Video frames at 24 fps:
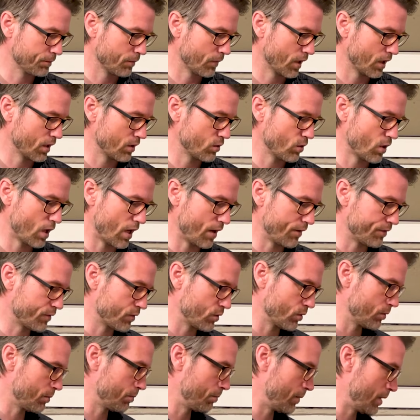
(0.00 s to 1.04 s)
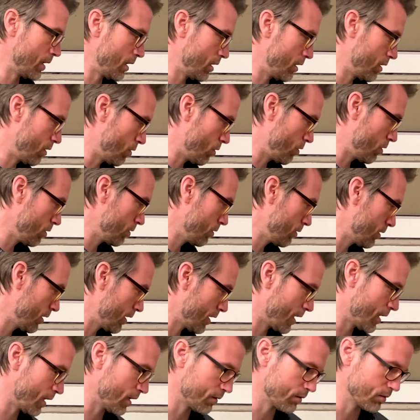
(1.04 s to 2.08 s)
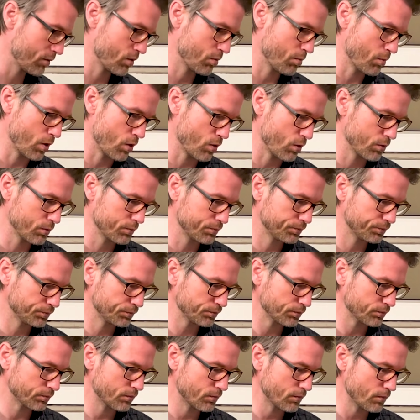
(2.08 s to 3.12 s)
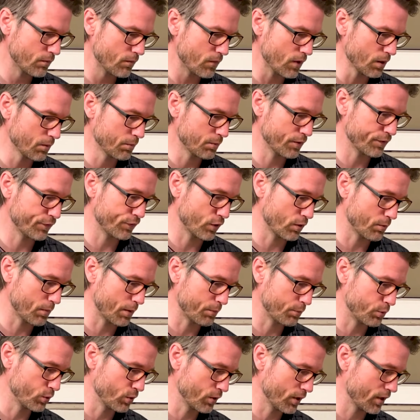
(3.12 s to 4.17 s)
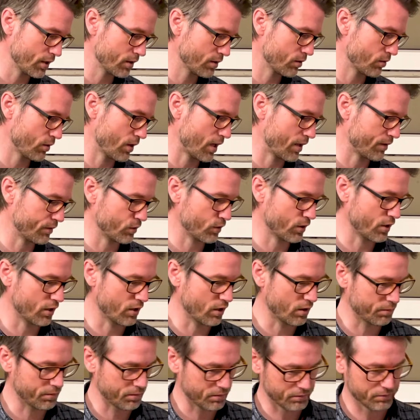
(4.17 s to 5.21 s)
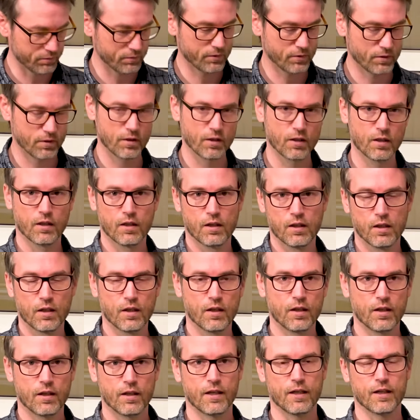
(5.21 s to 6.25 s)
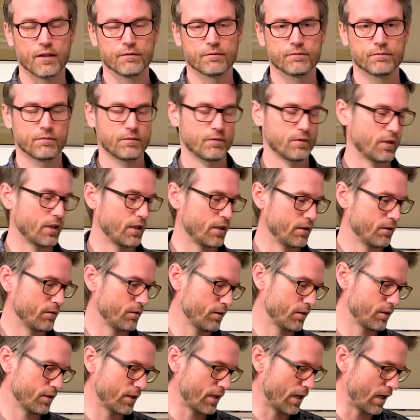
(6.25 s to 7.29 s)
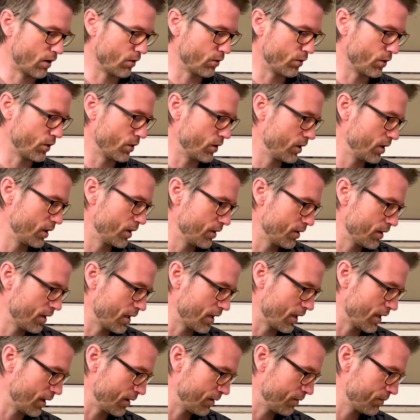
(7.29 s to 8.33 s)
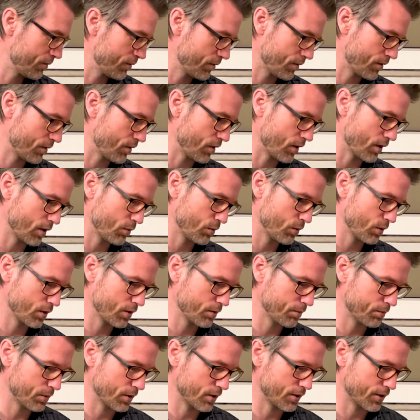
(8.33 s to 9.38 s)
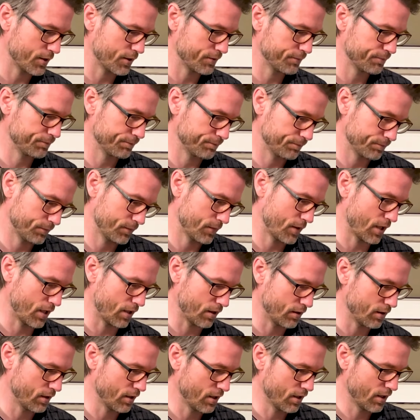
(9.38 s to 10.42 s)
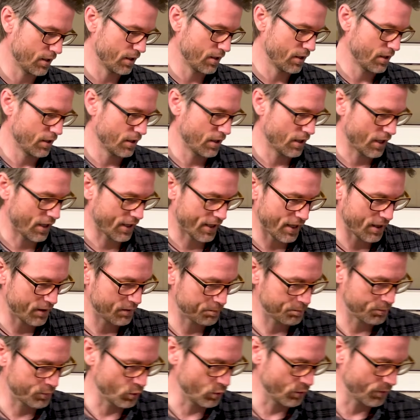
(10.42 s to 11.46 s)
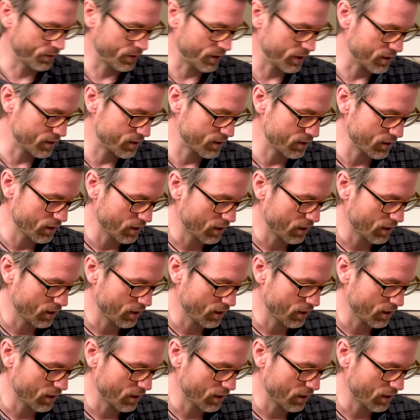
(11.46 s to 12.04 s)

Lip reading: So I have to mill it all again tomorrow before my brew day, so I have to get up, yeah, an hour earlier than I thought I would, but yeah, I can't brew with this.